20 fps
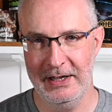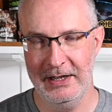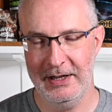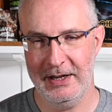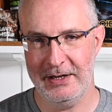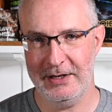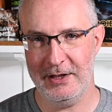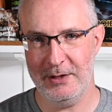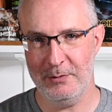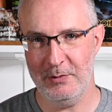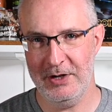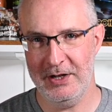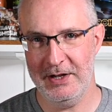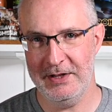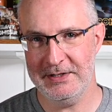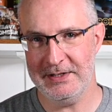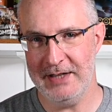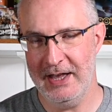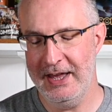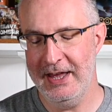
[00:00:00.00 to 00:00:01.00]
In other
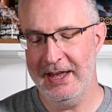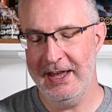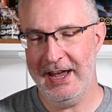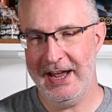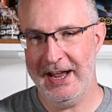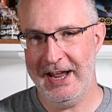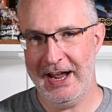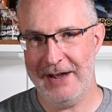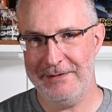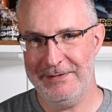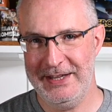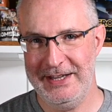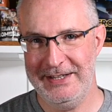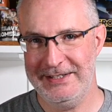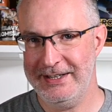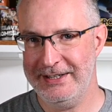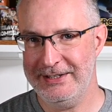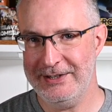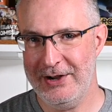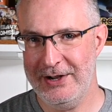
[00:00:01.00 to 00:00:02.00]
words, have these
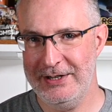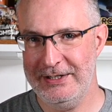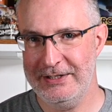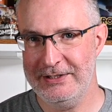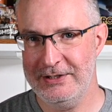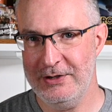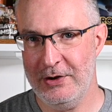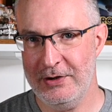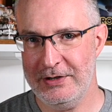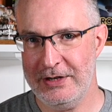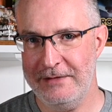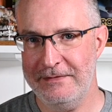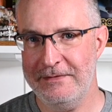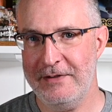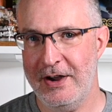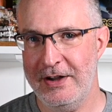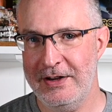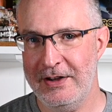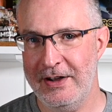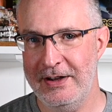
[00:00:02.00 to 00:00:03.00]
igniters got a
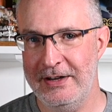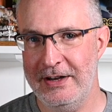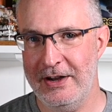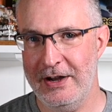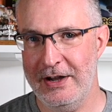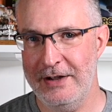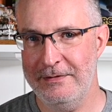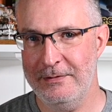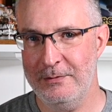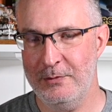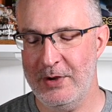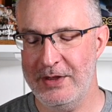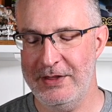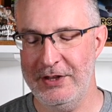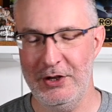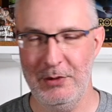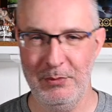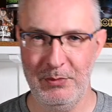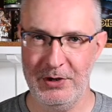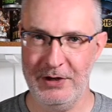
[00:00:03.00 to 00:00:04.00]
finite life whether
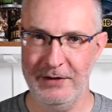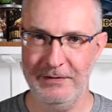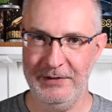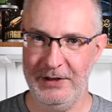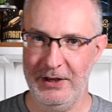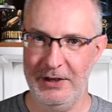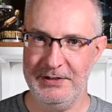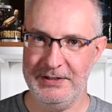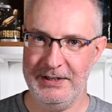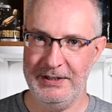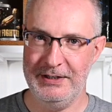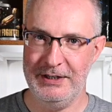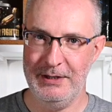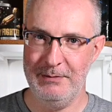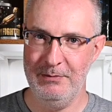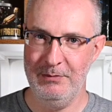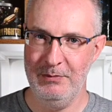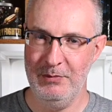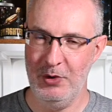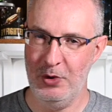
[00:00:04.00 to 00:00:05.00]
you put a fuse in
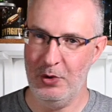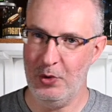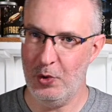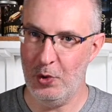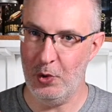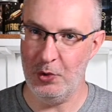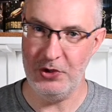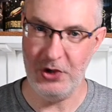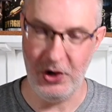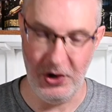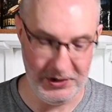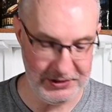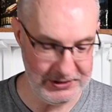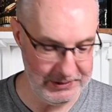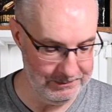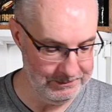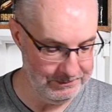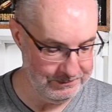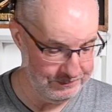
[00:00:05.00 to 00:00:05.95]
them or not?